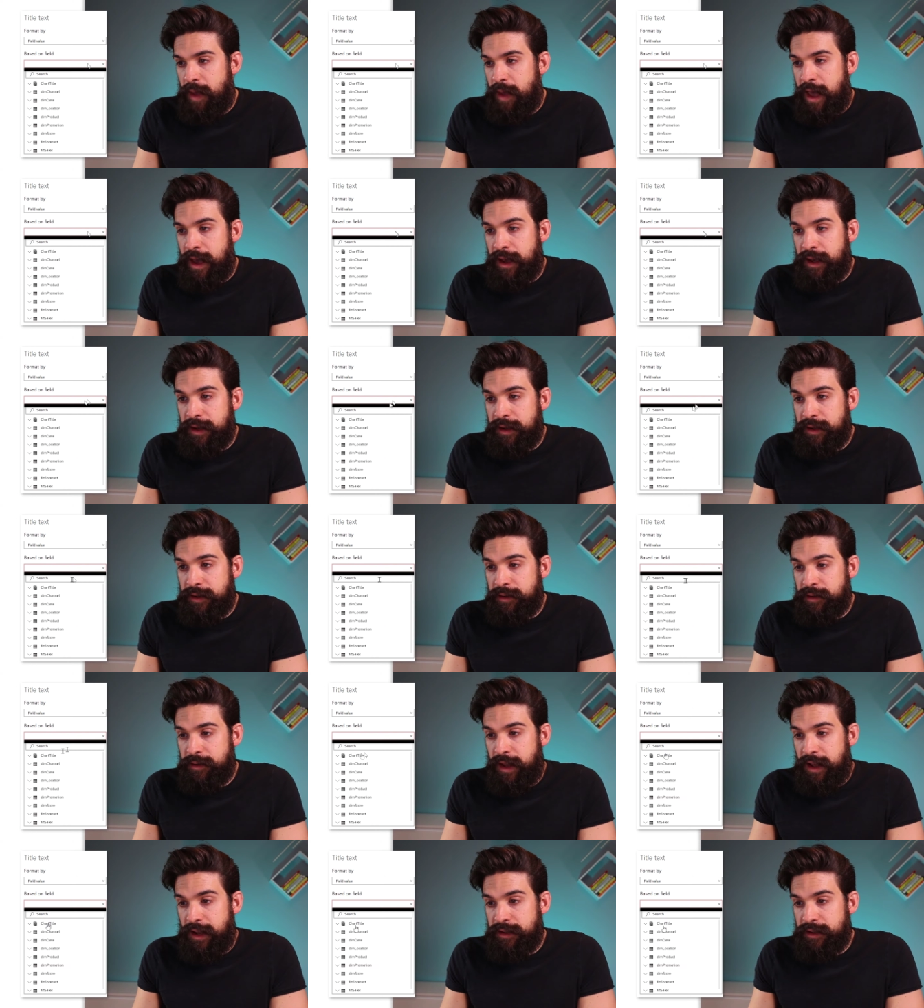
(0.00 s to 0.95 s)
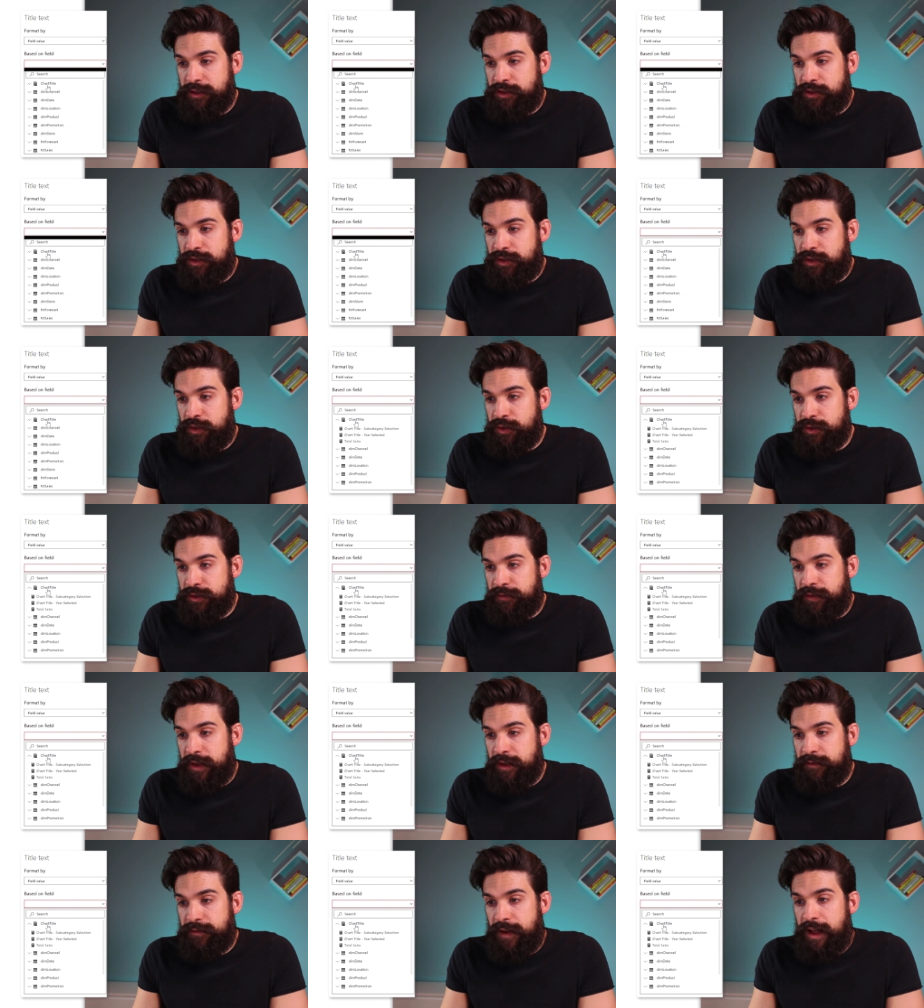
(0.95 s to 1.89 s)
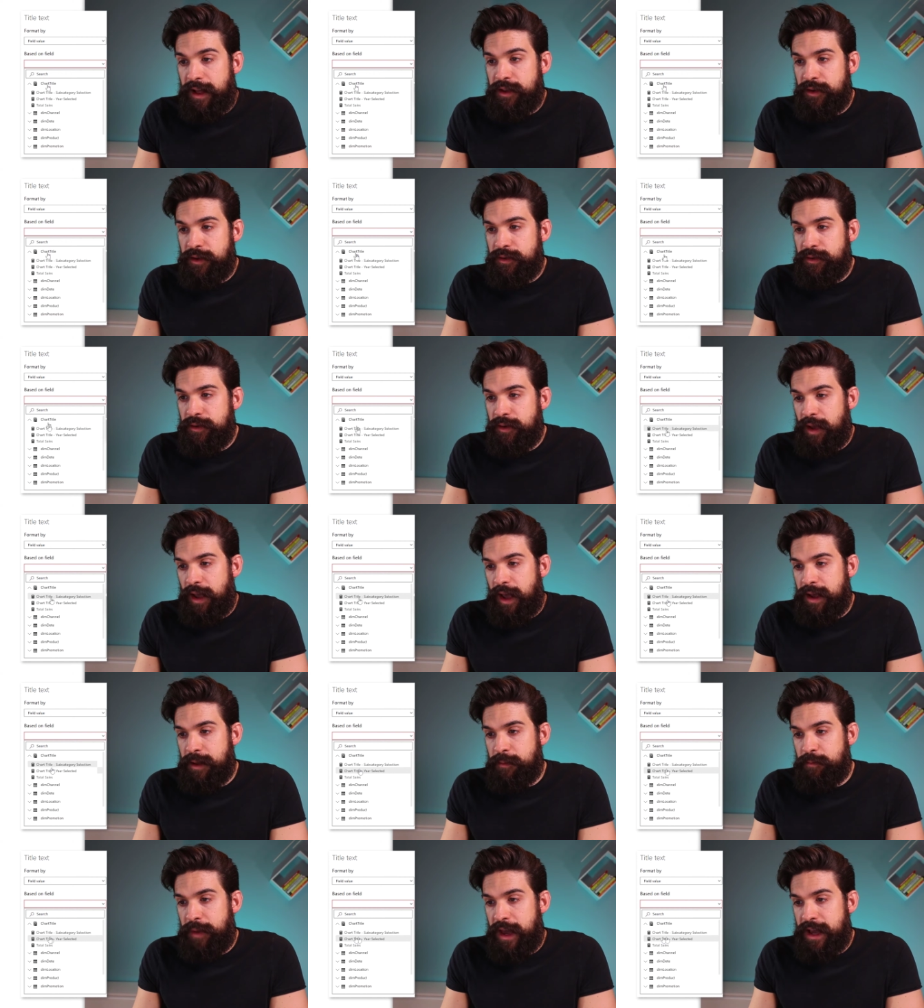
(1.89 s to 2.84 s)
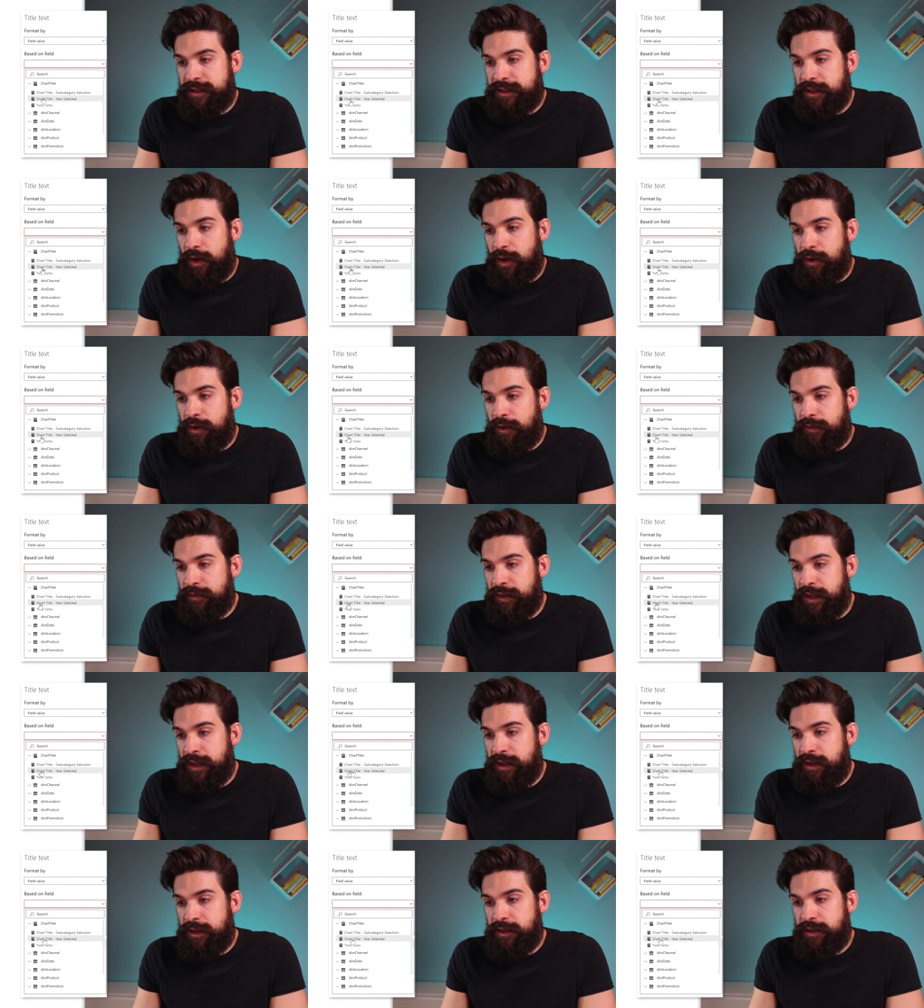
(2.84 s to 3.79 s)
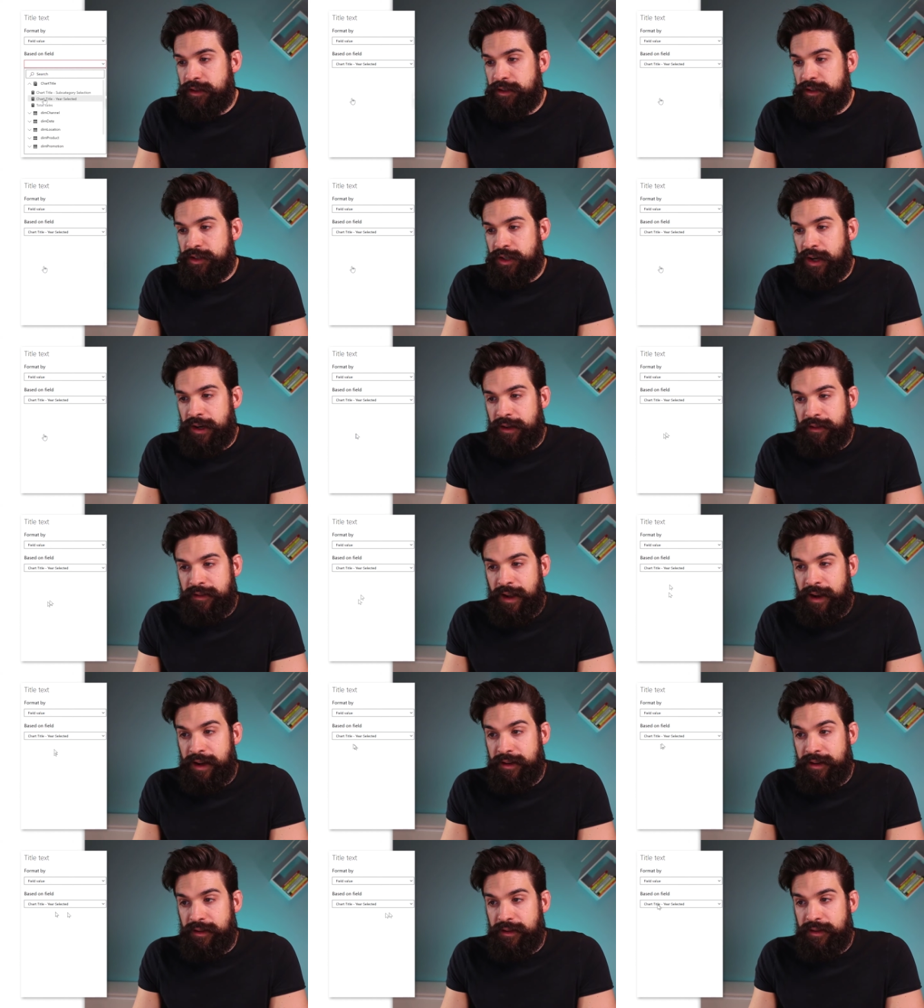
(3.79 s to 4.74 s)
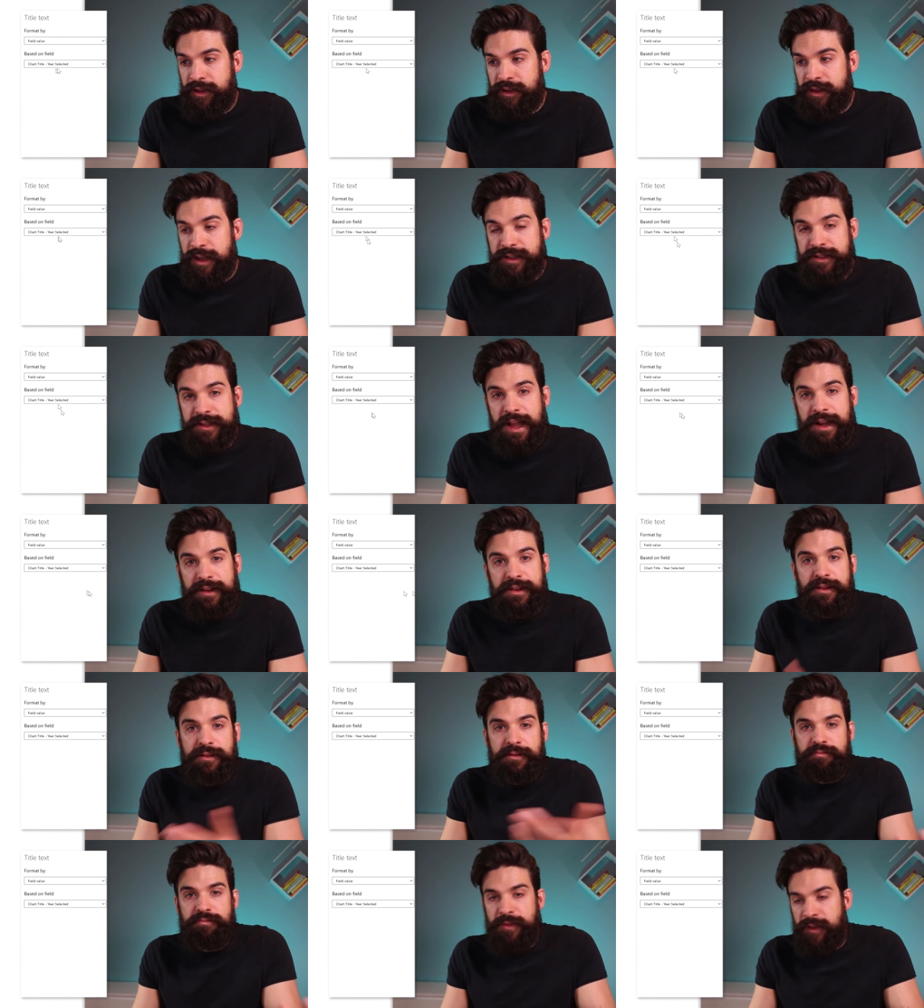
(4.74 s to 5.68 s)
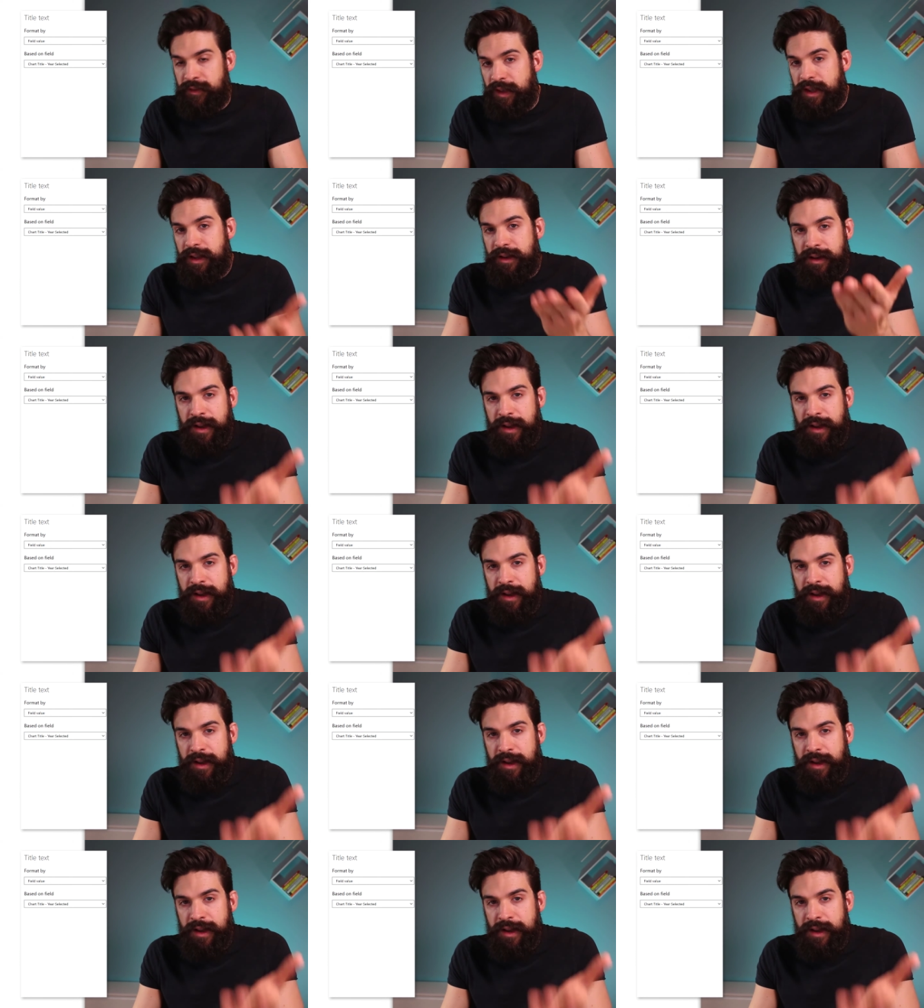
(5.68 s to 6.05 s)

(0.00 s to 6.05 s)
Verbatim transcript: and then choose field value and base it on the chart title year selected, you see